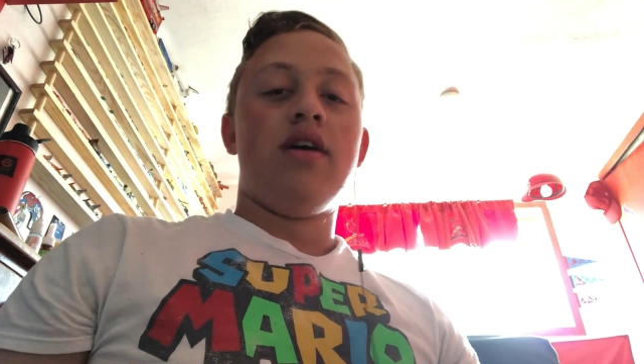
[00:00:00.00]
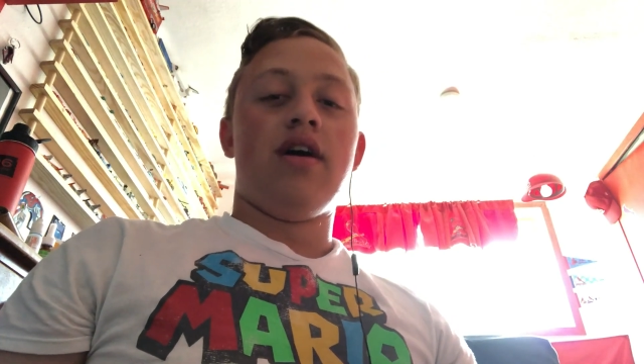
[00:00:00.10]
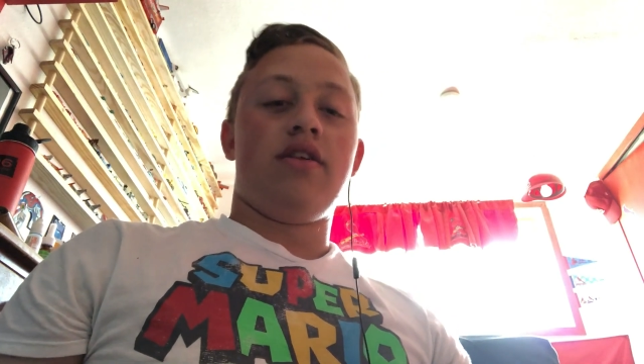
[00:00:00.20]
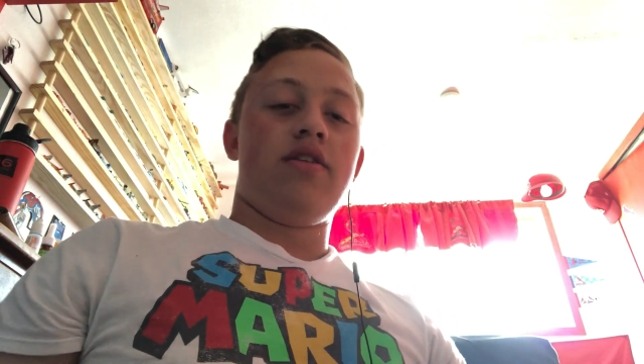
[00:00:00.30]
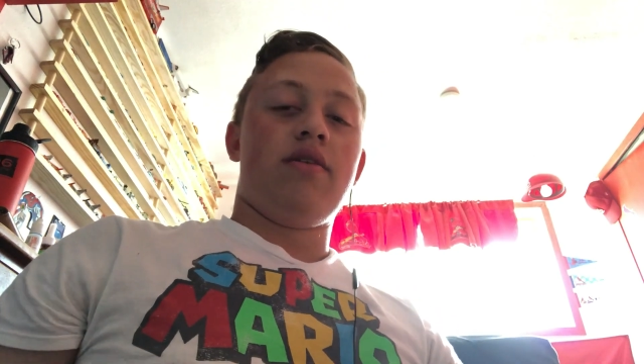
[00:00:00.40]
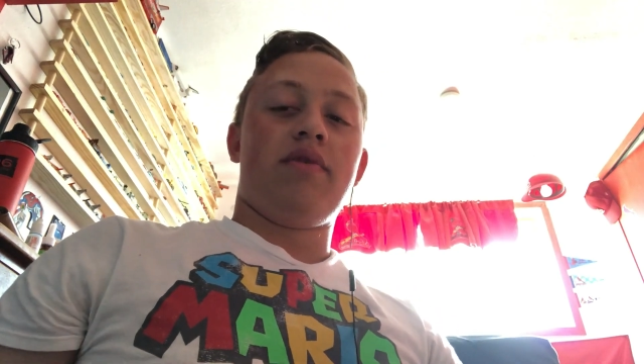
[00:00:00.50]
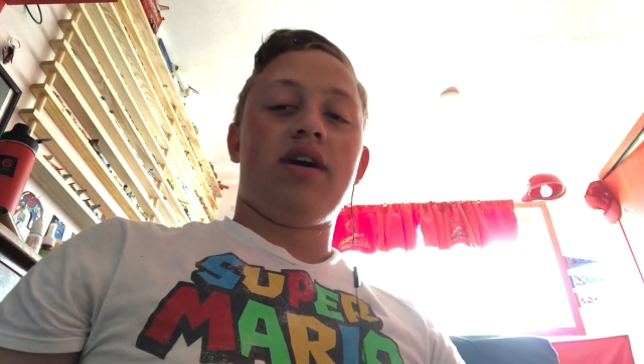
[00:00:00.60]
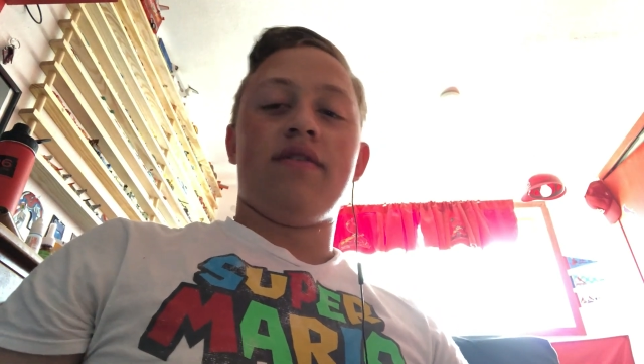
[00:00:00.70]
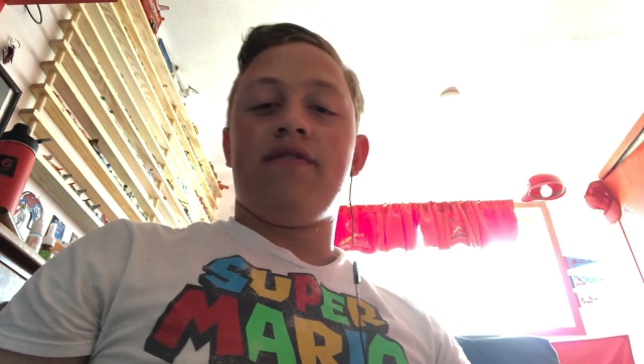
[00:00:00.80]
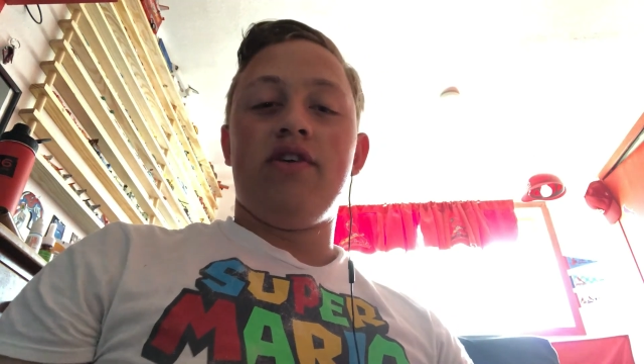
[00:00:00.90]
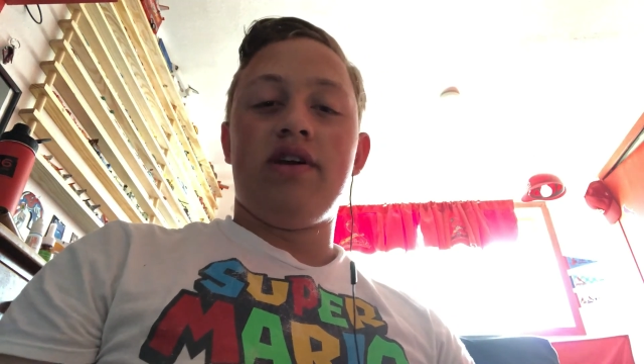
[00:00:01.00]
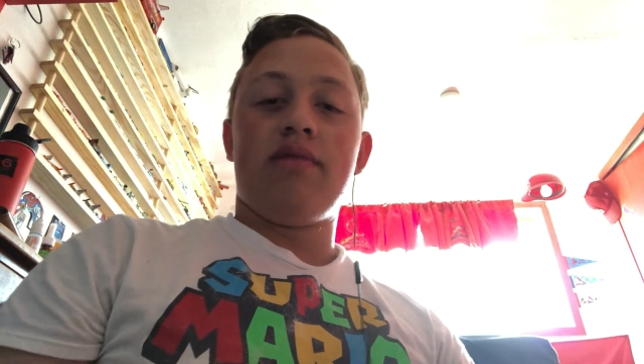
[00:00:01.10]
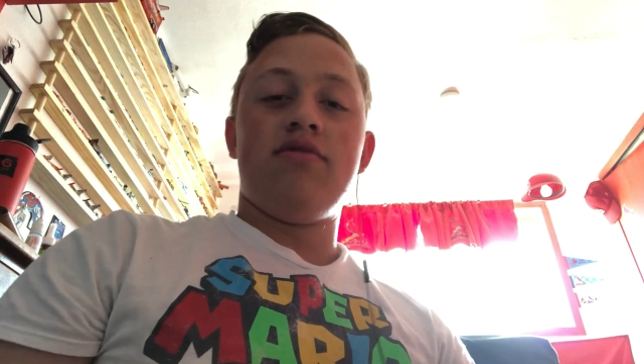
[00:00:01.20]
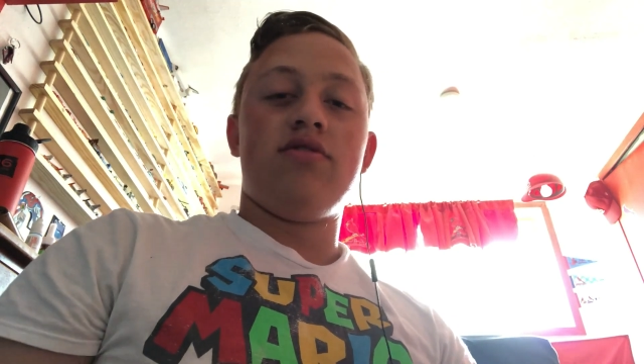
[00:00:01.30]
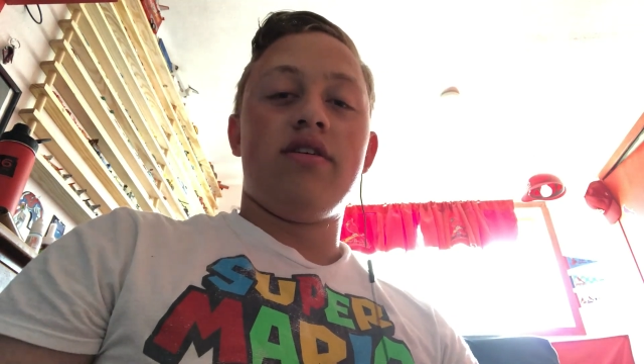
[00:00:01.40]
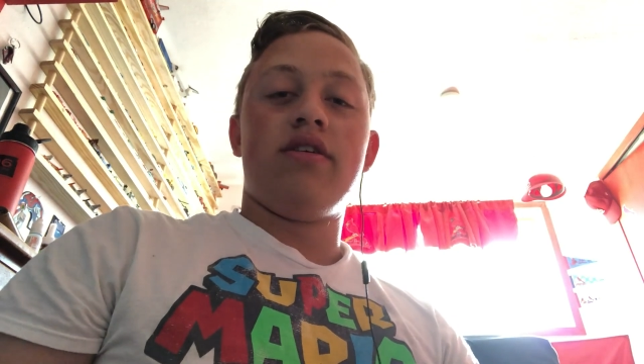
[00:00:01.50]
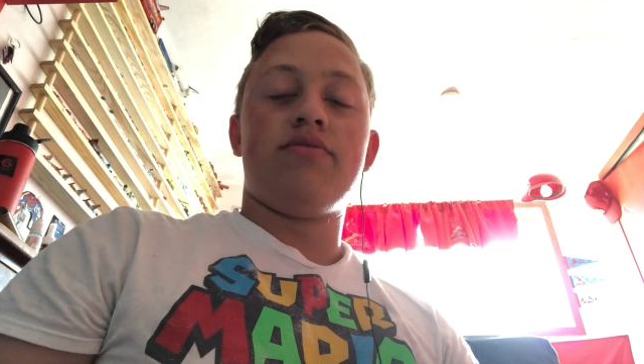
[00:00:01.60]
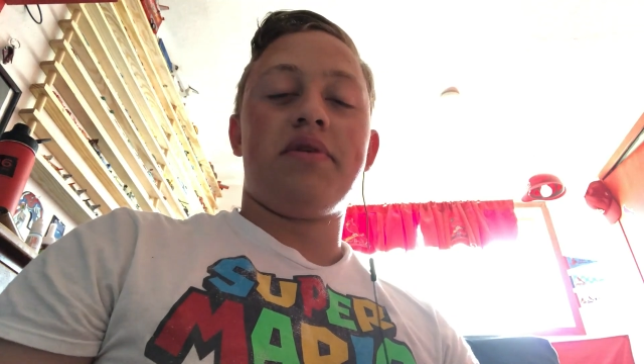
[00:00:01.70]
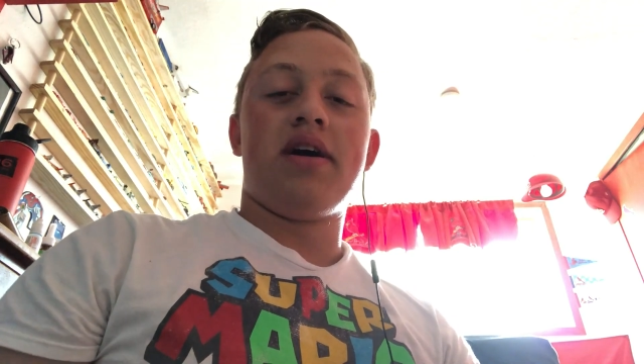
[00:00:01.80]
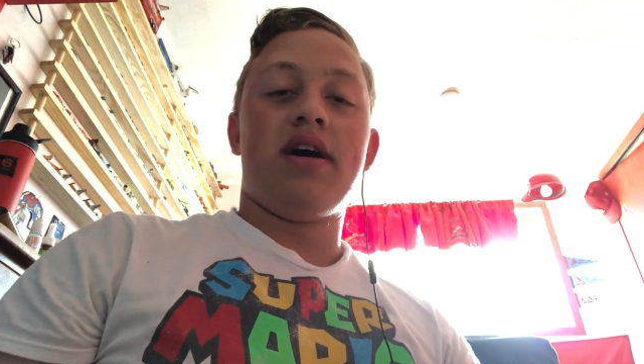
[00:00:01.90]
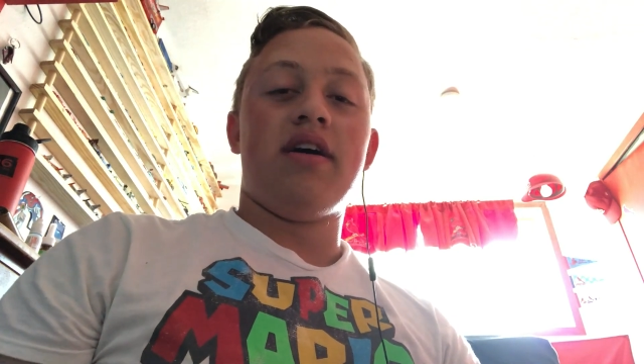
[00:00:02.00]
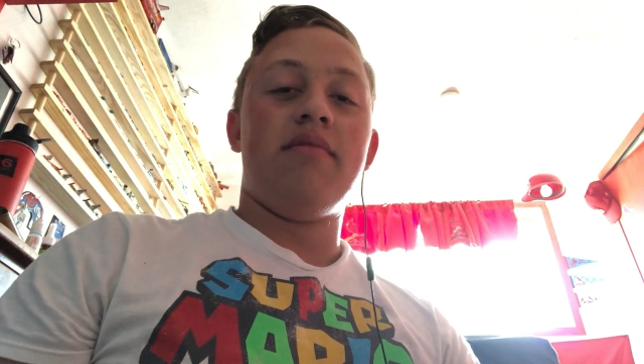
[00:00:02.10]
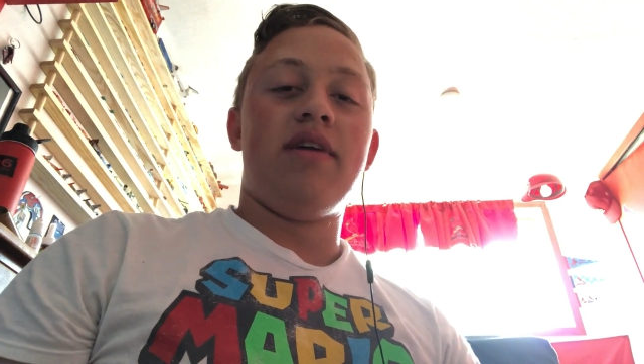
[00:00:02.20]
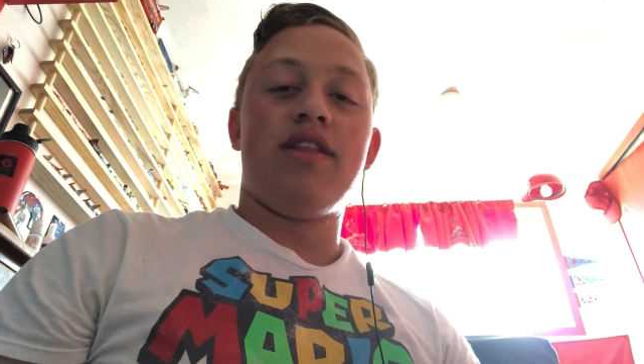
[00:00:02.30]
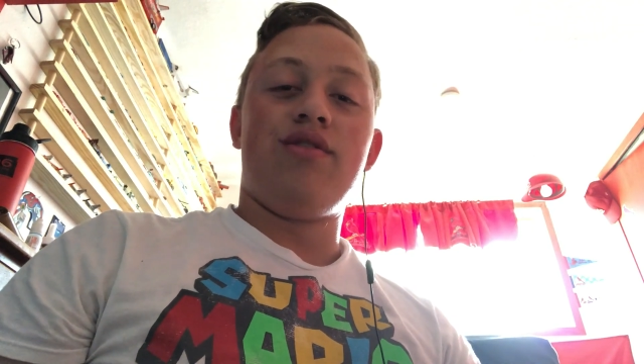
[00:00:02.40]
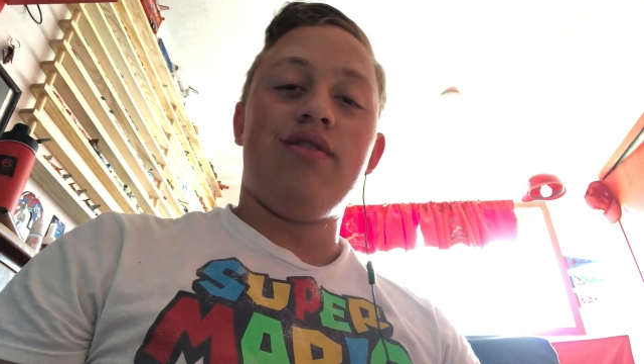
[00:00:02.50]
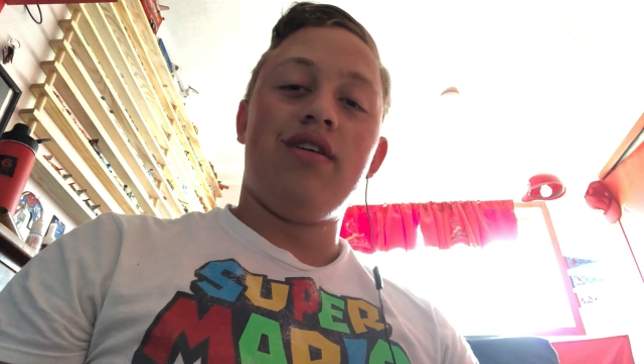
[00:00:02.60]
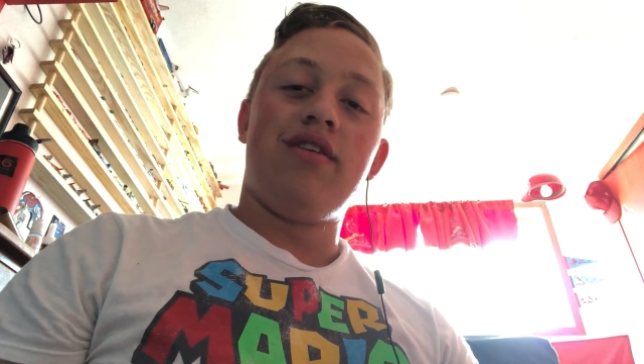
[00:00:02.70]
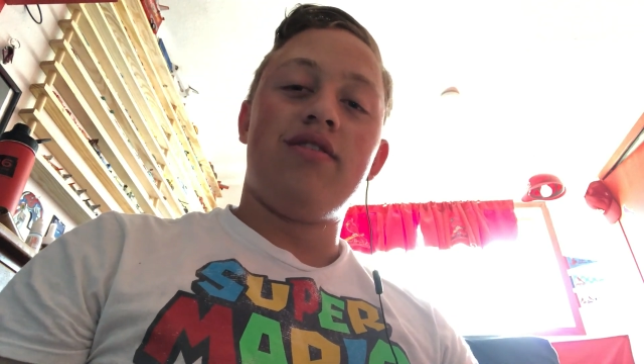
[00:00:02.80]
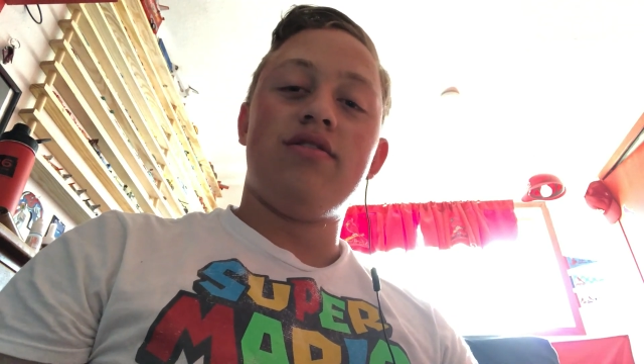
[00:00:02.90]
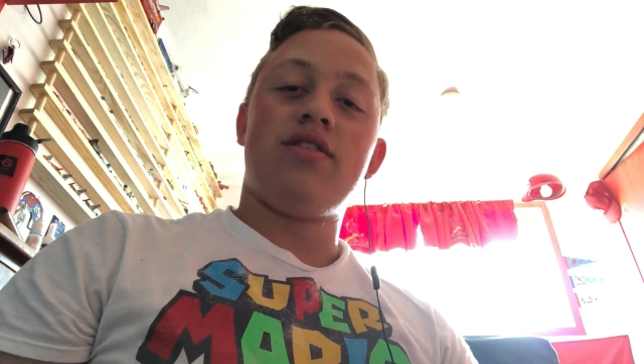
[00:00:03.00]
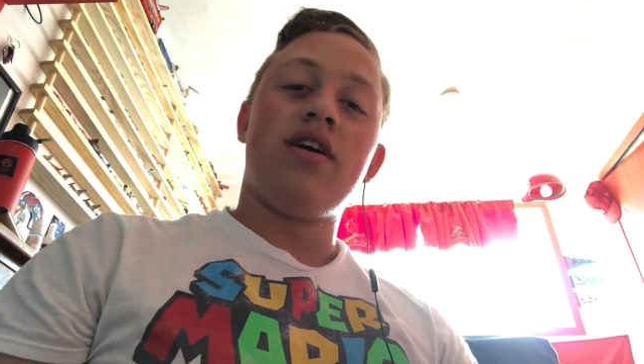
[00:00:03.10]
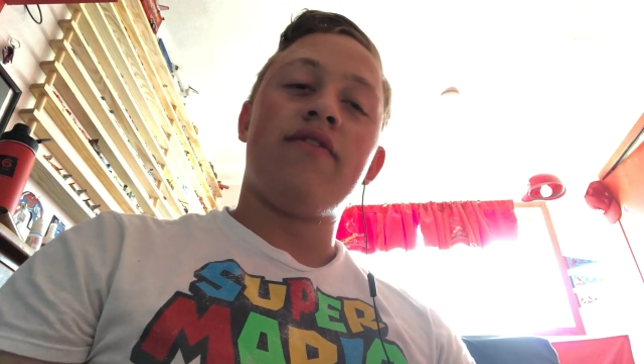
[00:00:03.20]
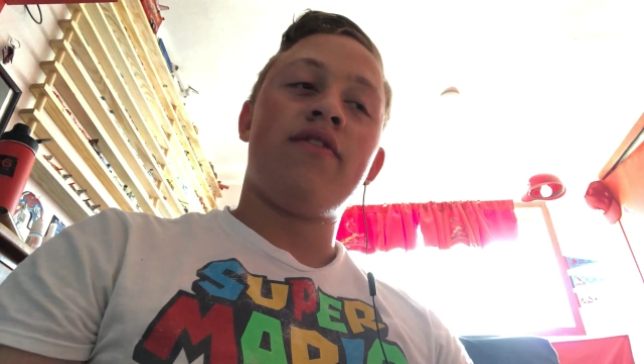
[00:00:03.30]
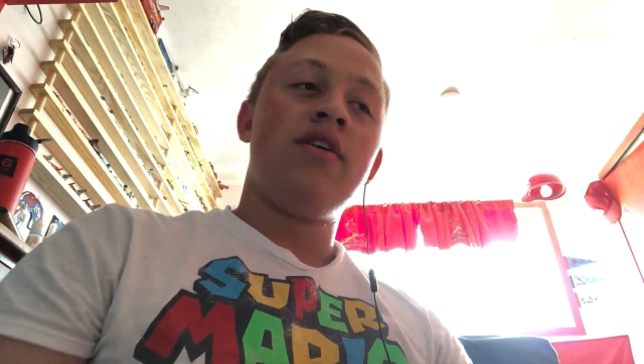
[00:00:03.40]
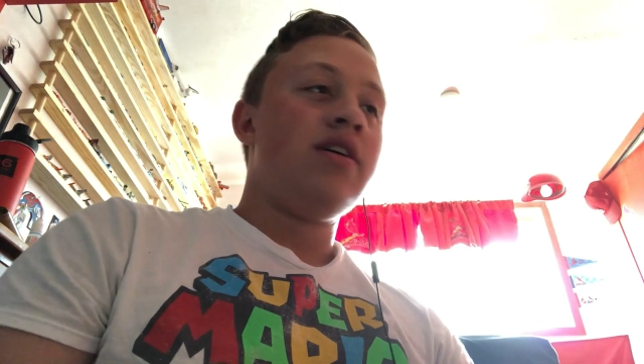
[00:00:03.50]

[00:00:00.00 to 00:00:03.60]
other than we got a few animatronics, we got Matthew Lillard and stuff.